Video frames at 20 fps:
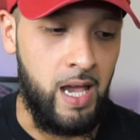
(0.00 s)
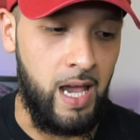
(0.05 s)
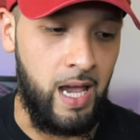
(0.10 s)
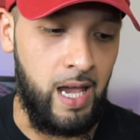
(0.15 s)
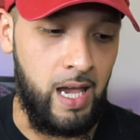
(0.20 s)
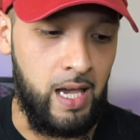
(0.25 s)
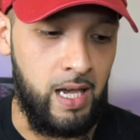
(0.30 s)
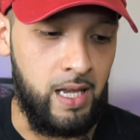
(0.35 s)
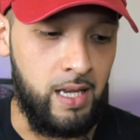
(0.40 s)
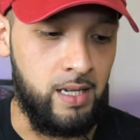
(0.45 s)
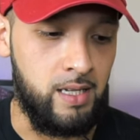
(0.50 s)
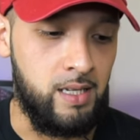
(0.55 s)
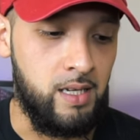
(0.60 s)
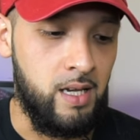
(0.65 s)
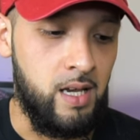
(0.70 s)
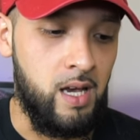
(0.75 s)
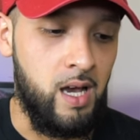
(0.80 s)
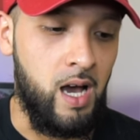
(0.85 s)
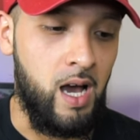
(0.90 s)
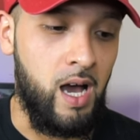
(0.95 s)
And
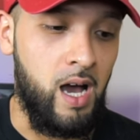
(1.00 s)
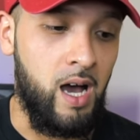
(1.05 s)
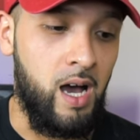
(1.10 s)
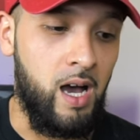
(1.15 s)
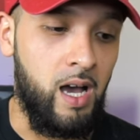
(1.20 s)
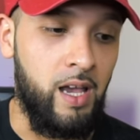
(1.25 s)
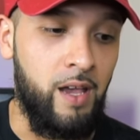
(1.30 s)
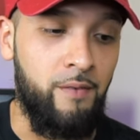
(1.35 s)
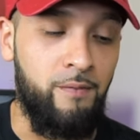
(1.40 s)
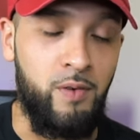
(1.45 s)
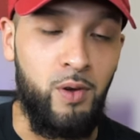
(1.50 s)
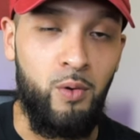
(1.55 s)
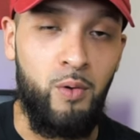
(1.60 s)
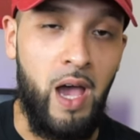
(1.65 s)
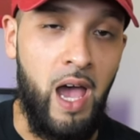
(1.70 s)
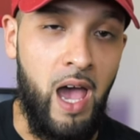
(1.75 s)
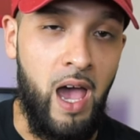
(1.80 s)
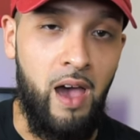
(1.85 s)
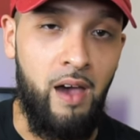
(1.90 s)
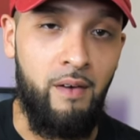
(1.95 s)
if you
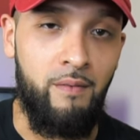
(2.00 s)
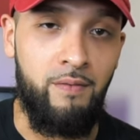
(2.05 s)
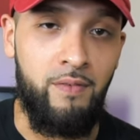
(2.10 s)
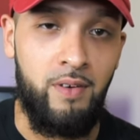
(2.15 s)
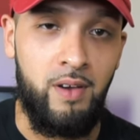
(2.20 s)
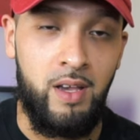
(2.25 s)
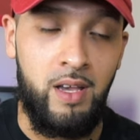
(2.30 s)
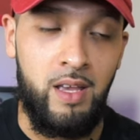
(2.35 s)
have